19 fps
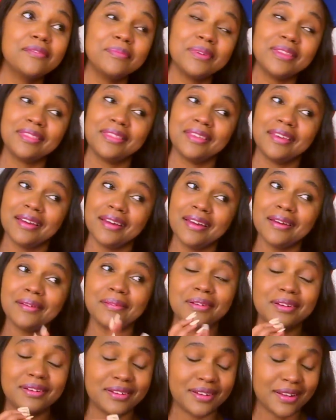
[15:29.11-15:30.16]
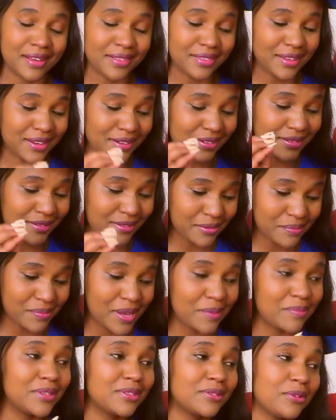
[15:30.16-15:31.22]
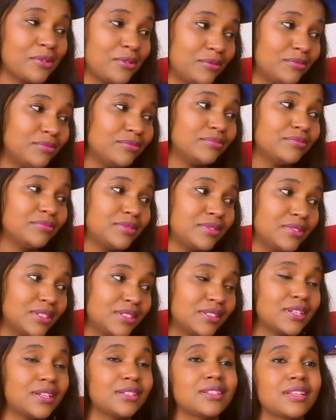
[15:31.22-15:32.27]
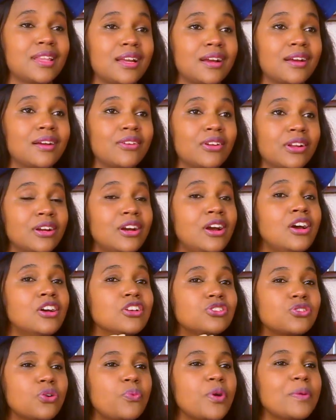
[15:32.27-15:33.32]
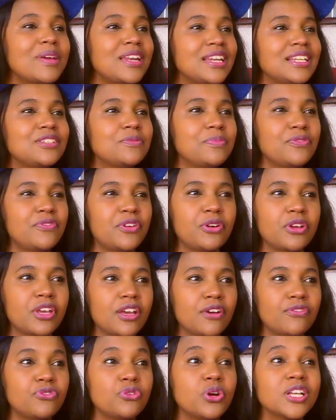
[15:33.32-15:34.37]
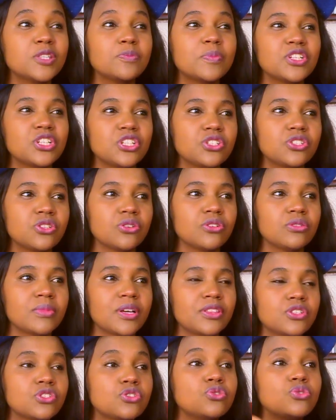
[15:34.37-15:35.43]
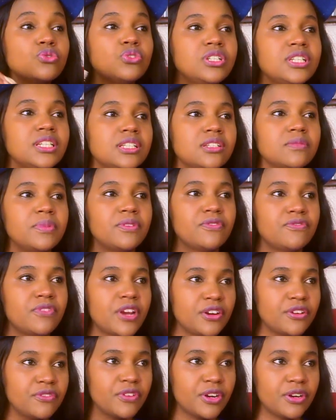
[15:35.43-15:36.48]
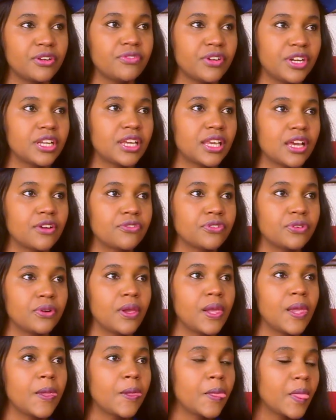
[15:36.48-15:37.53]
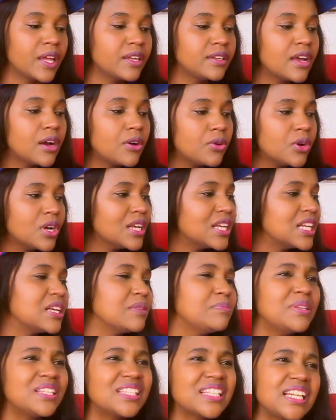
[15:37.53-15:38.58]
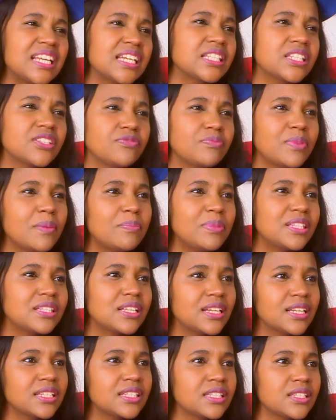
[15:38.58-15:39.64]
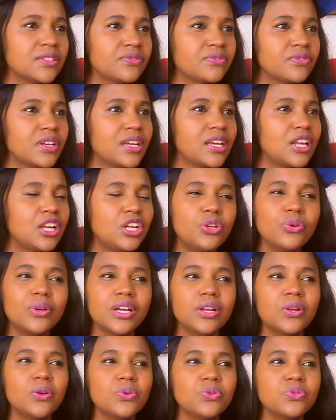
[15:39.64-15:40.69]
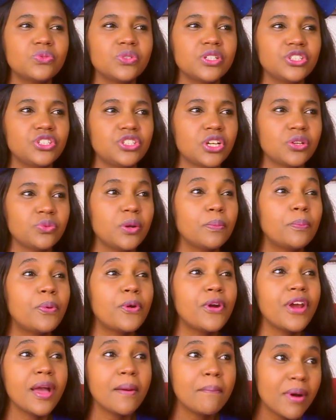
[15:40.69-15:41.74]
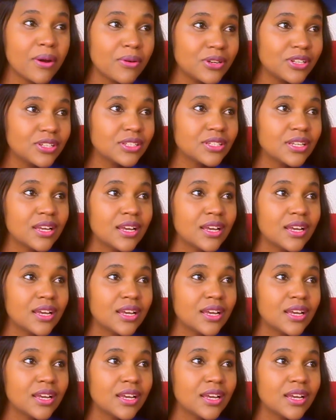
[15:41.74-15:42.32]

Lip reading: Been there, done that, got a baby. So stay to that corner. So women need to be very careful, especially single mothers. You need to be very, very, very careful. And now, be selective. Be a bit selective. Look at who's really genuine. Pray about it.